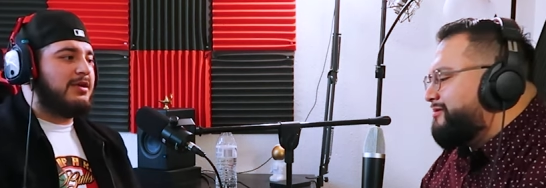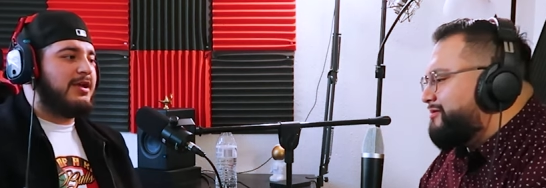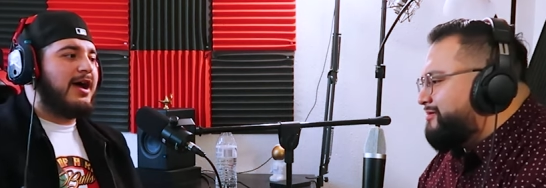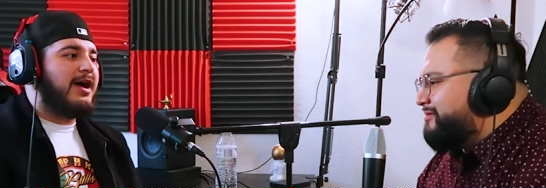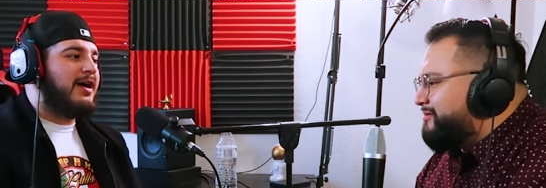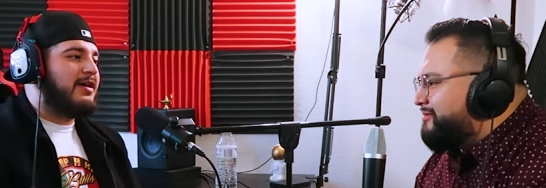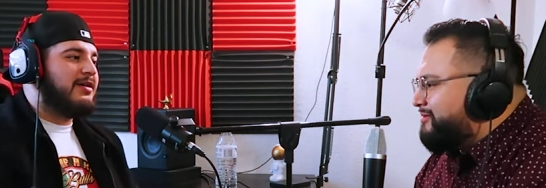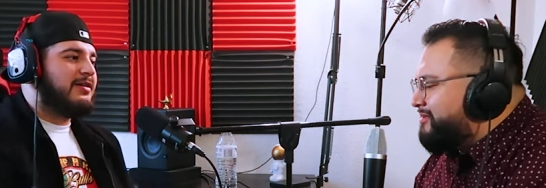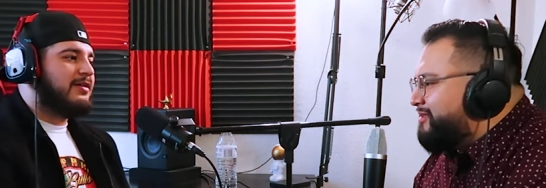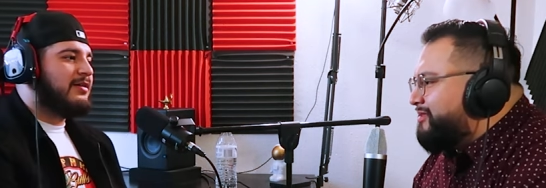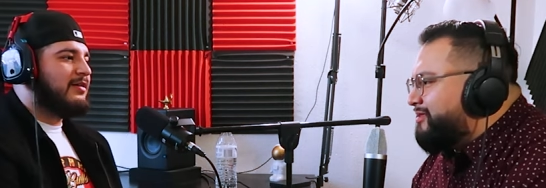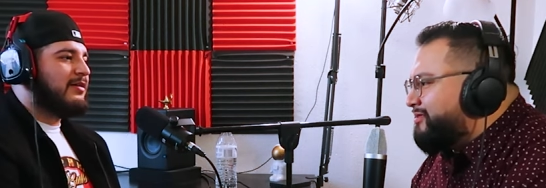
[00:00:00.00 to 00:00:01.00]
Speaker 1: we got.
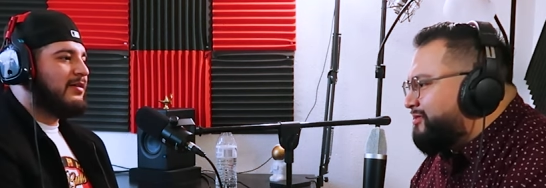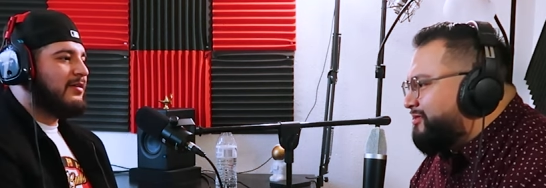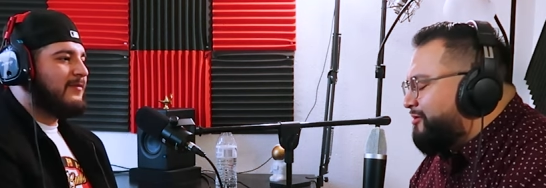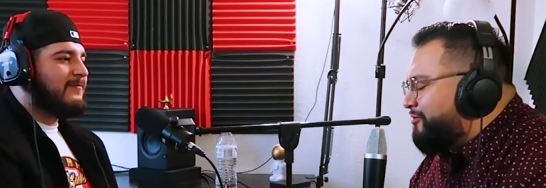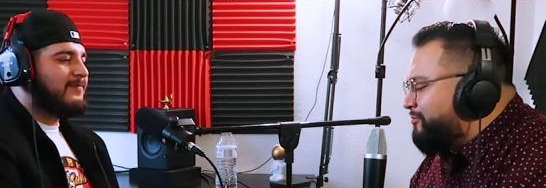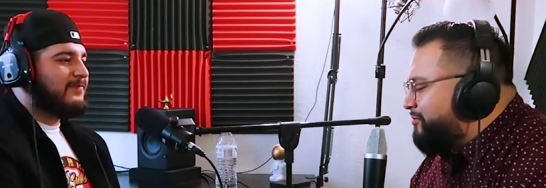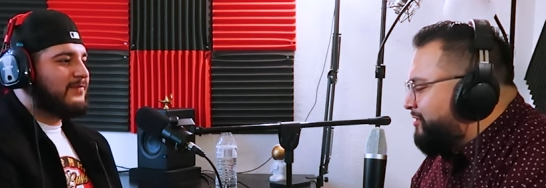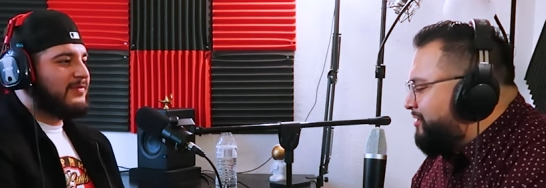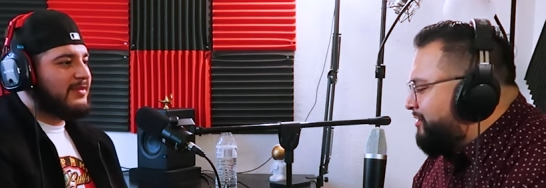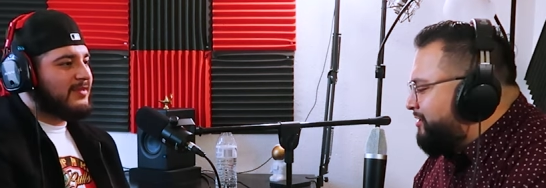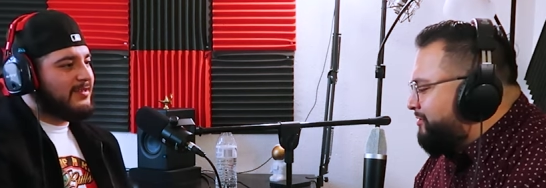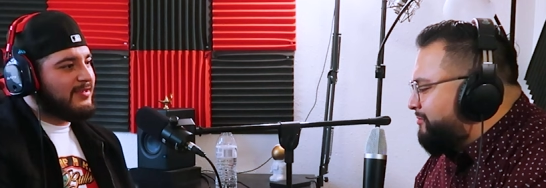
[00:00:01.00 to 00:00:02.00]
Speaker 2: This is dope.
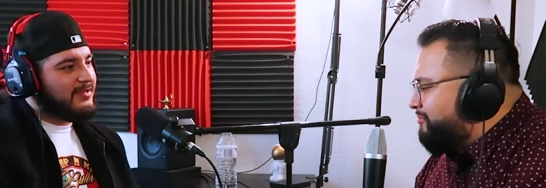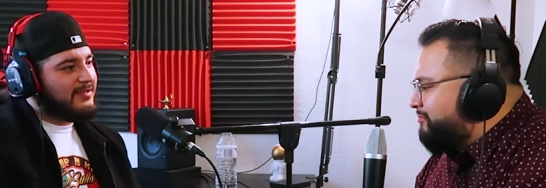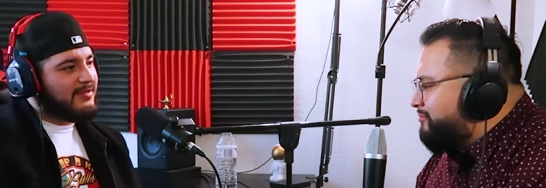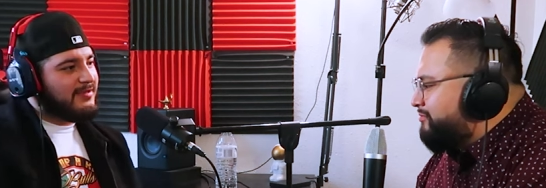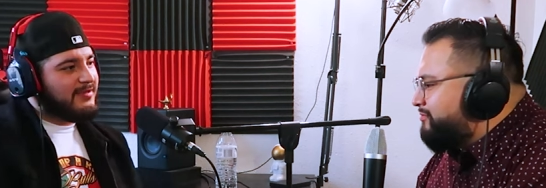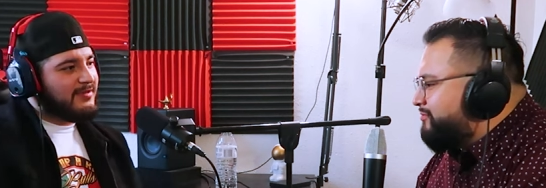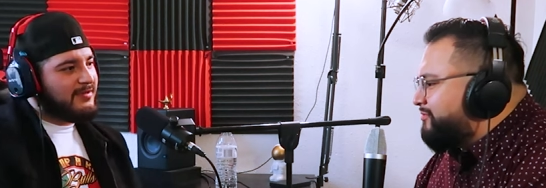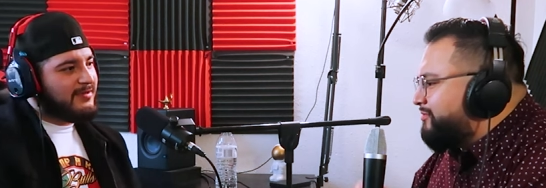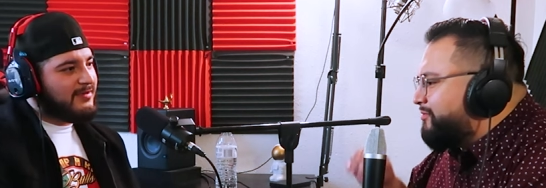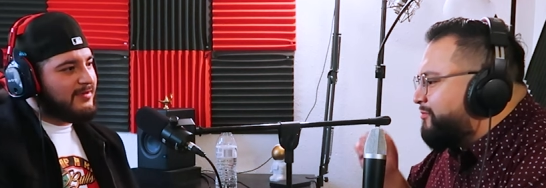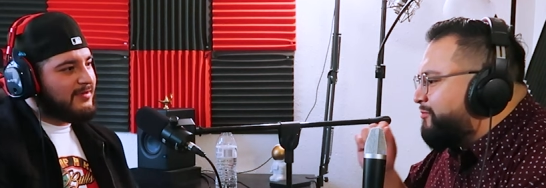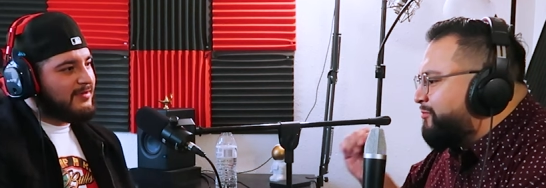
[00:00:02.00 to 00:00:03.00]
Um,
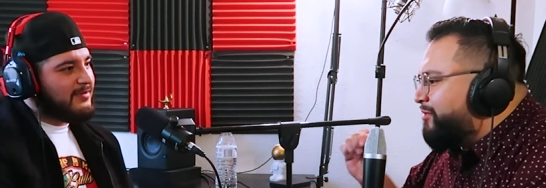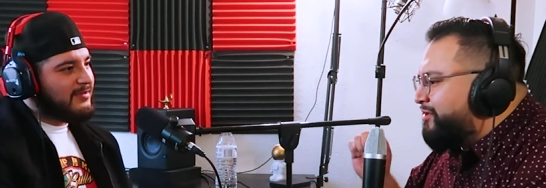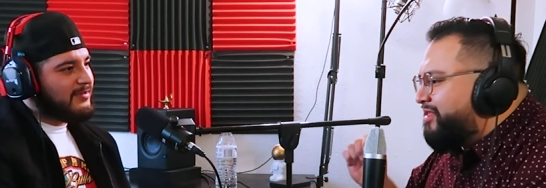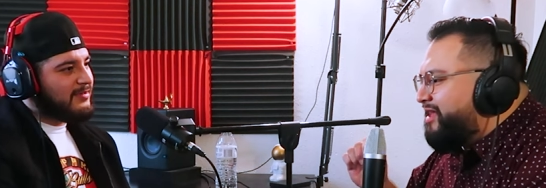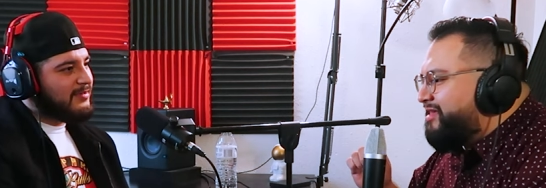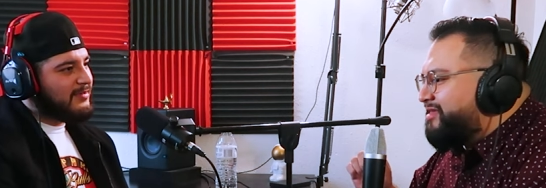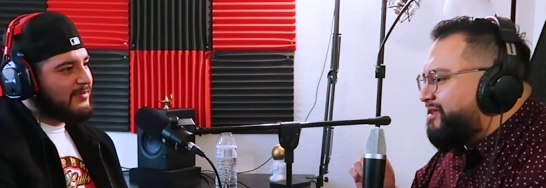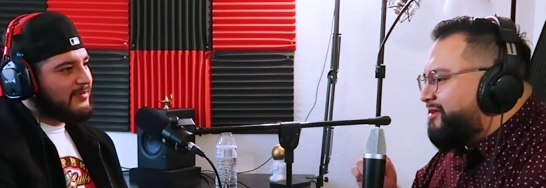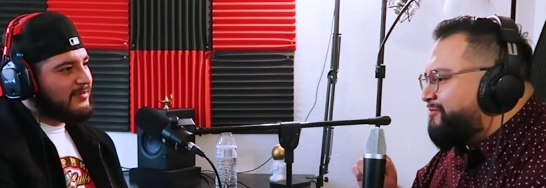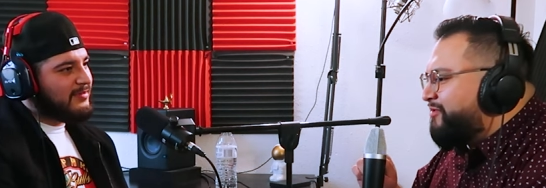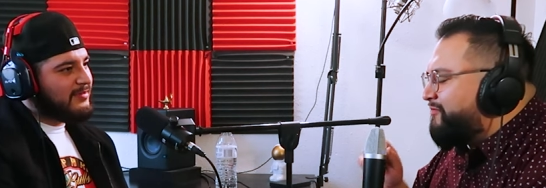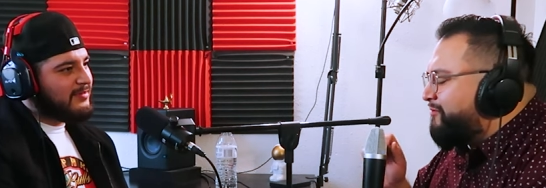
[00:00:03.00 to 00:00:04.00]
one last
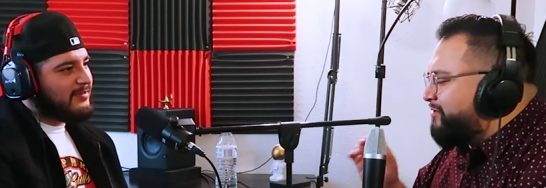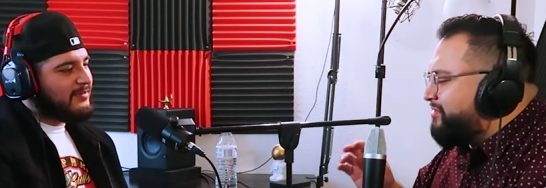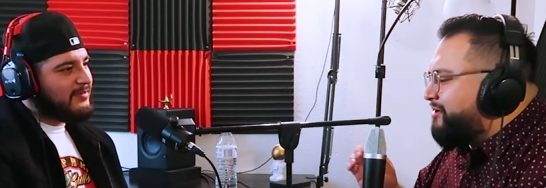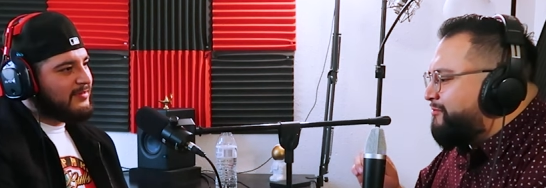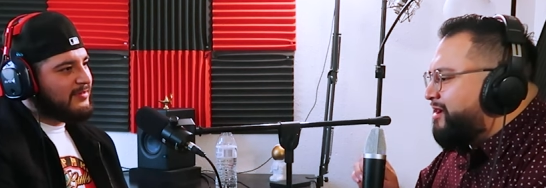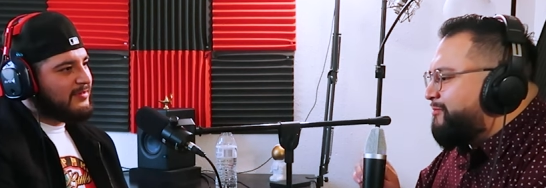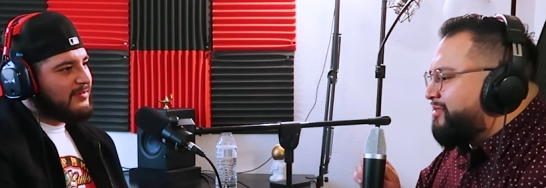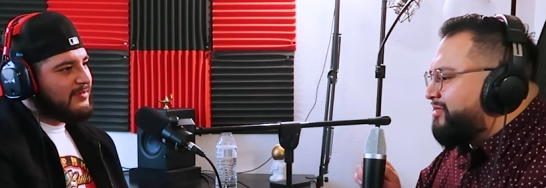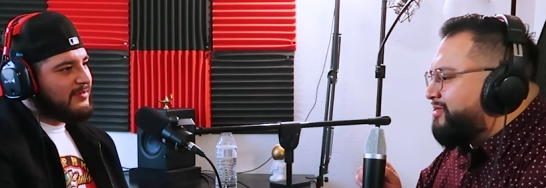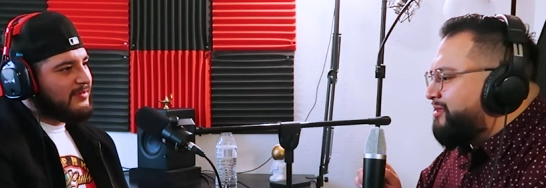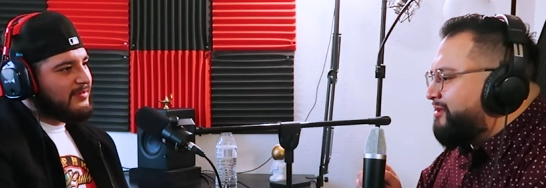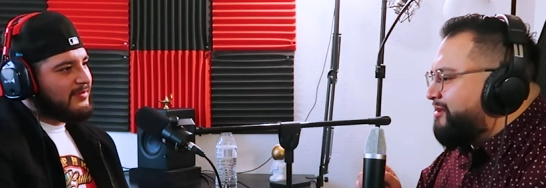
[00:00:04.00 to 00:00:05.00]
thing before we start wrapping
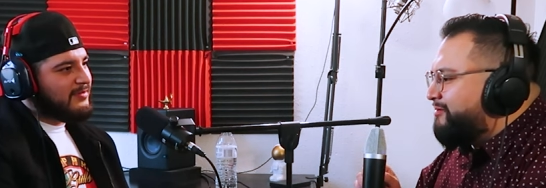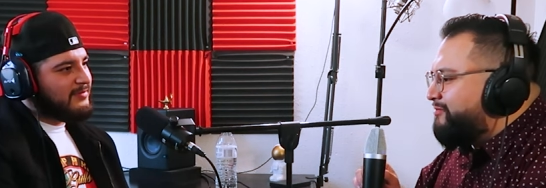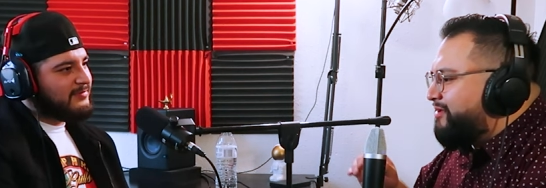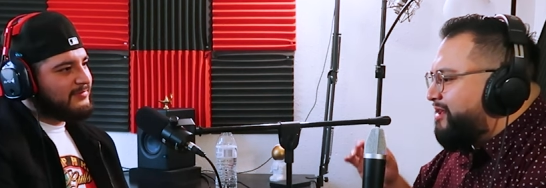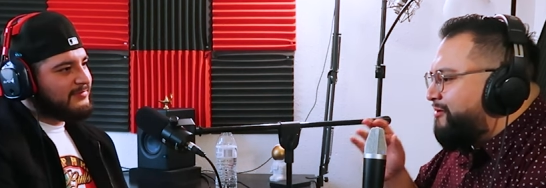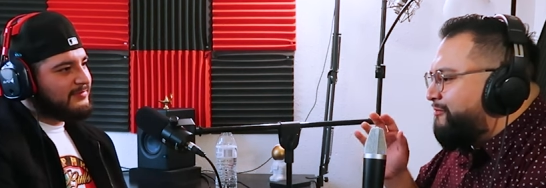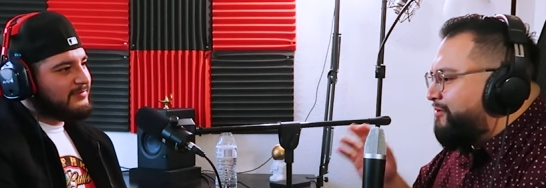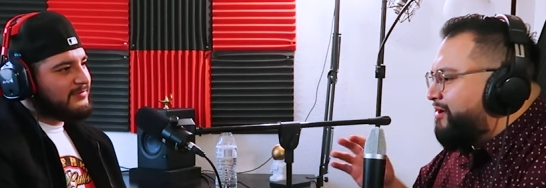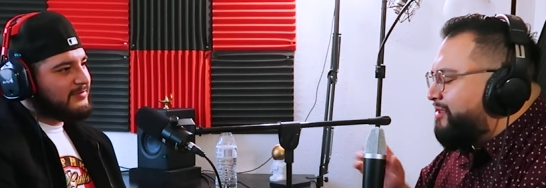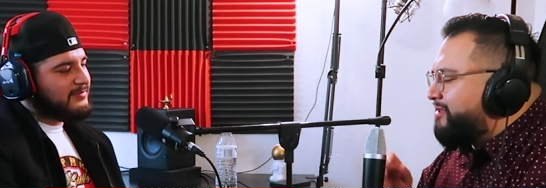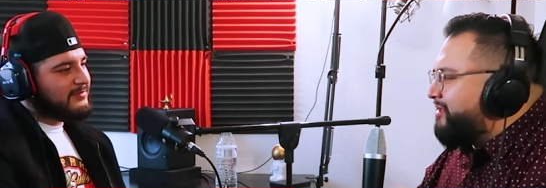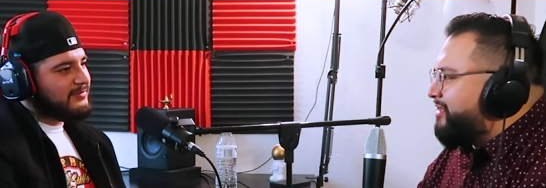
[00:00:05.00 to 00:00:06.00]
this thing up, I
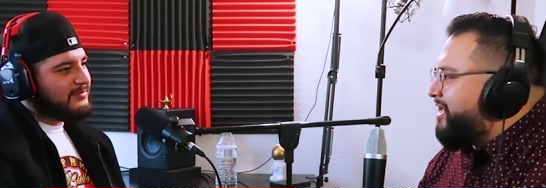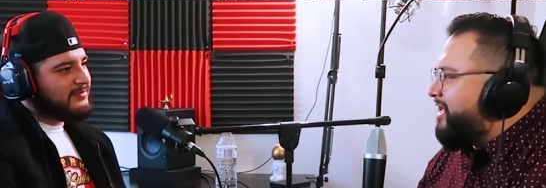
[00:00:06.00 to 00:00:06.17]
wanna